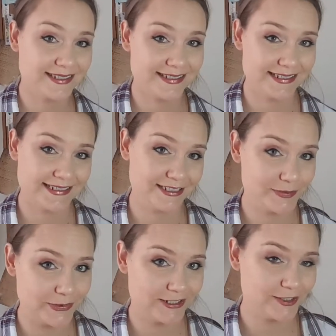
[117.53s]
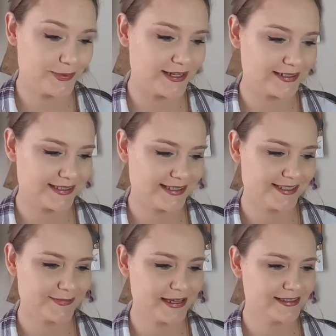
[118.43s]
to see in the Birch Box
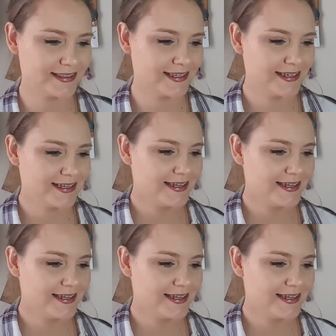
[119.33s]
this month.